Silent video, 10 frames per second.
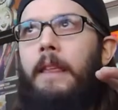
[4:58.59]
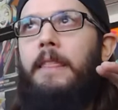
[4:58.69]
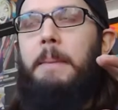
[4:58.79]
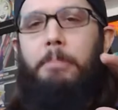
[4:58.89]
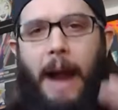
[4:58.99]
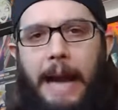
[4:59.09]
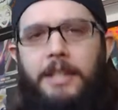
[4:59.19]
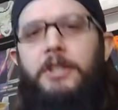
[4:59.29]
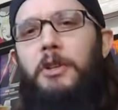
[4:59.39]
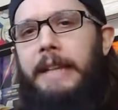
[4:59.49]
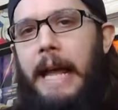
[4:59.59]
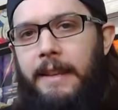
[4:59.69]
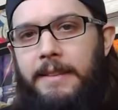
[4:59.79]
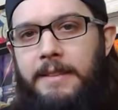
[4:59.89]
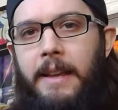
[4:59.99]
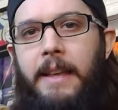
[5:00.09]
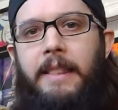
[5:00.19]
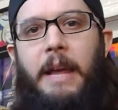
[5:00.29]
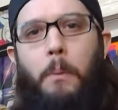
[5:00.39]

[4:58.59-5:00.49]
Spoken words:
the practical lengths they